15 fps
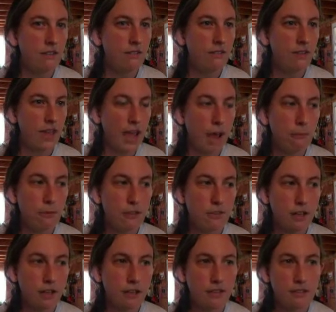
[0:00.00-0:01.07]
the
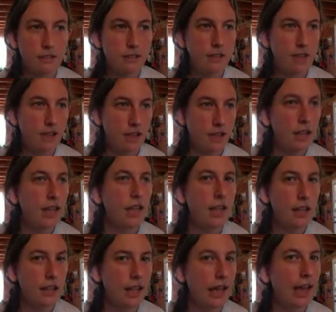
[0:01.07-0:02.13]
applesauce
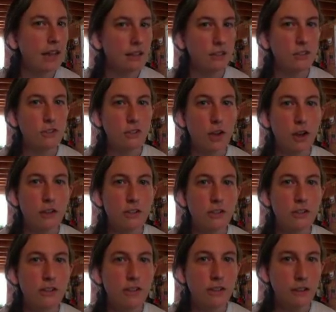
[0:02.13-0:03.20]
in the Atlas jars
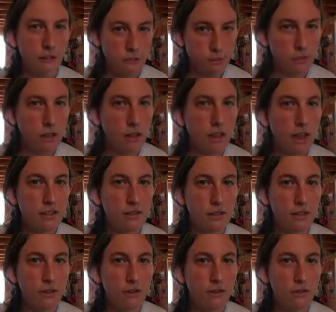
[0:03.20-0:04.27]
from the
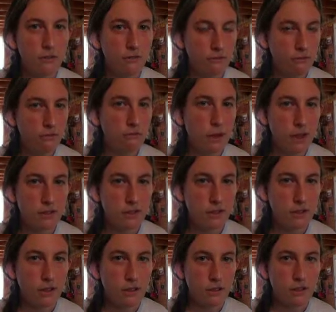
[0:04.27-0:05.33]
Classico pasta
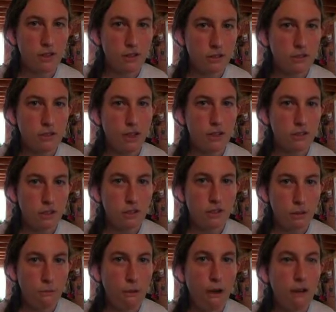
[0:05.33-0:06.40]
sauce that she
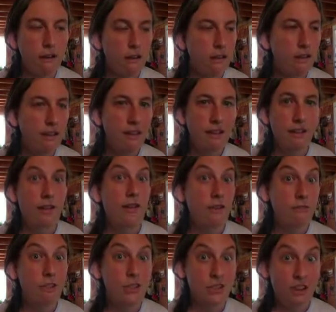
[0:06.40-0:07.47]
bought,
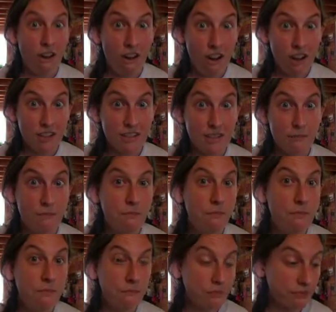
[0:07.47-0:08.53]
which is awesome.
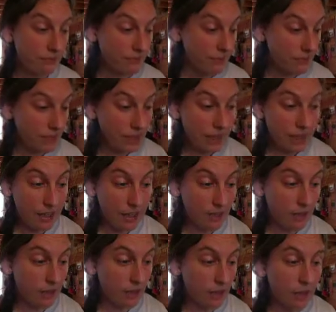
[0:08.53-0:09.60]

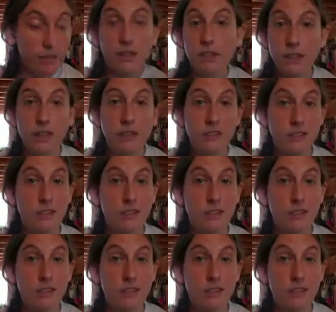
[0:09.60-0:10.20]
The lids